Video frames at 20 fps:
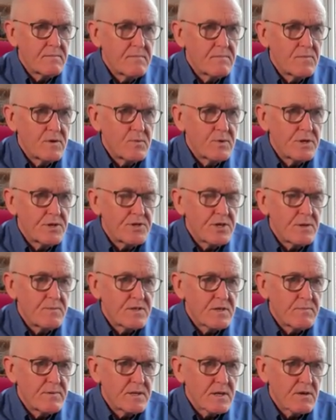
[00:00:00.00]
we would assume
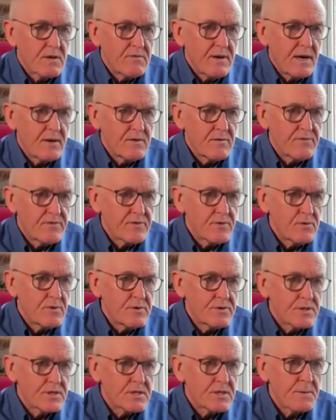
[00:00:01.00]
to be the crown of
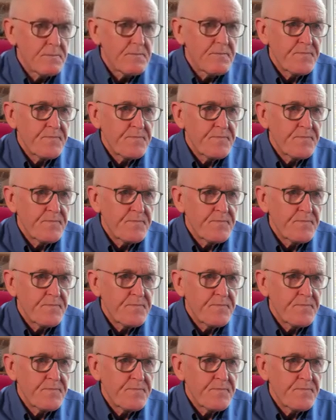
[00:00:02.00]
thorns,